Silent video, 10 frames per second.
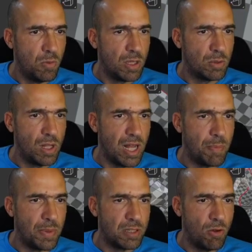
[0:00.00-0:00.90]
what will
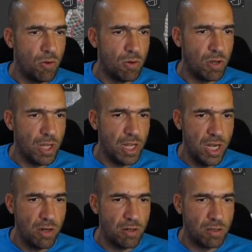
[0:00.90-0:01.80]
happen. So
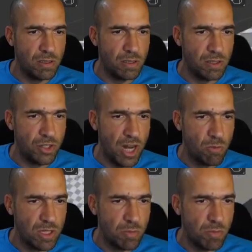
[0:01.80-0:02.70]
here the
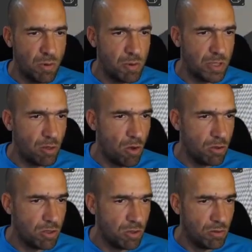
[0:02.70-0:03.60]
chain was the problem, but
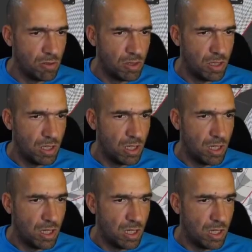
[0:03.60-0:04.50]
also
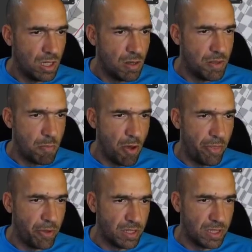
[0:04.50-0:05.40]
the
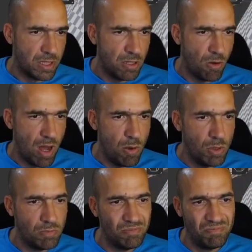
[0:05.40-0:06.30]
bottles. So I
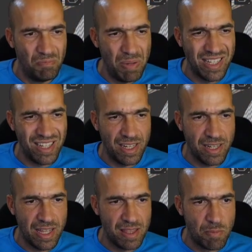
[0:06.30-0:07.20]
will basically
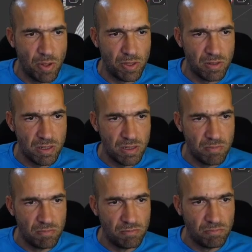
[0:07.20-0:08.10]
get the bottles,